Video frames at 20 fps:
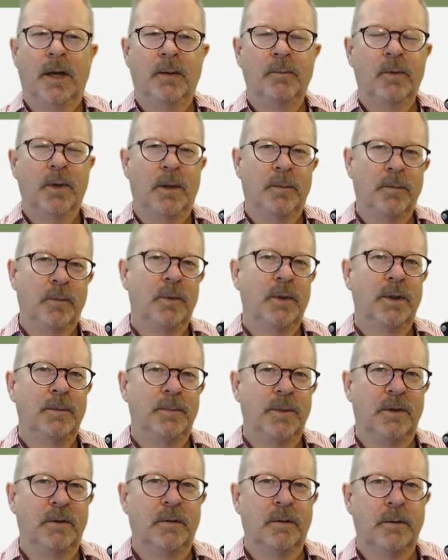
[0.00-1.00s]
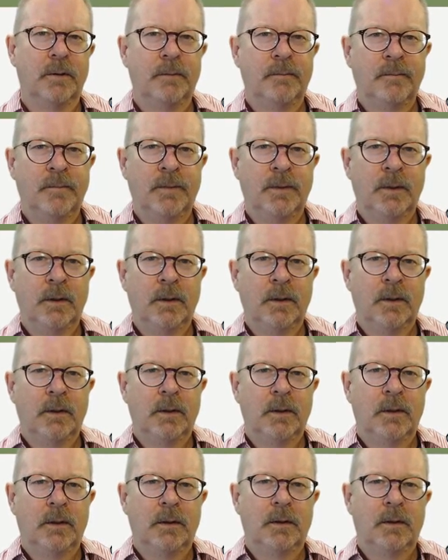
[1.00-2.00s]
I'm a really big
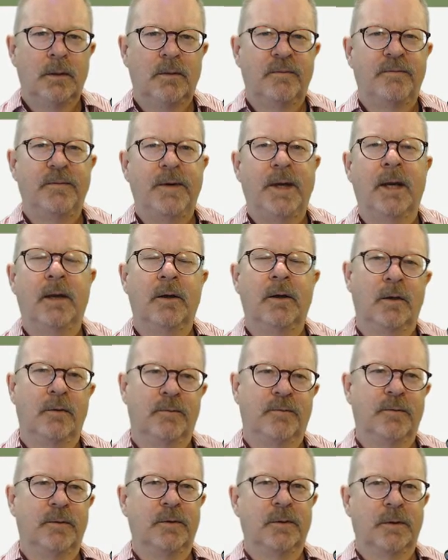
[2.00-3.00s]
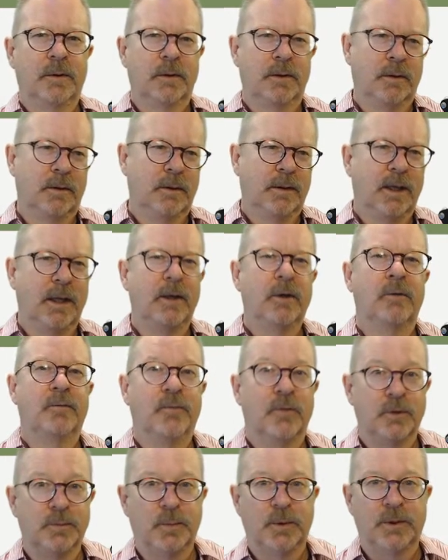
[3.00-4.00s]
fan of getting to
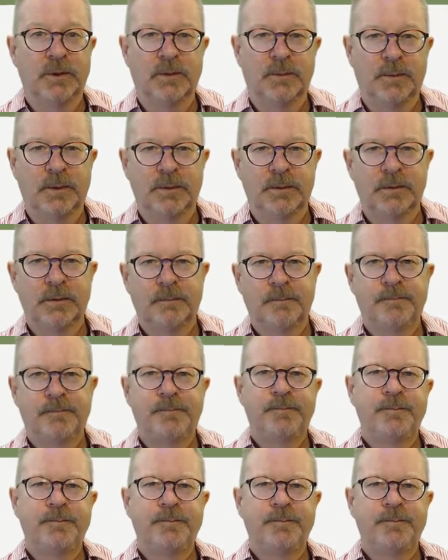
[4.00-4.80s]
first principles,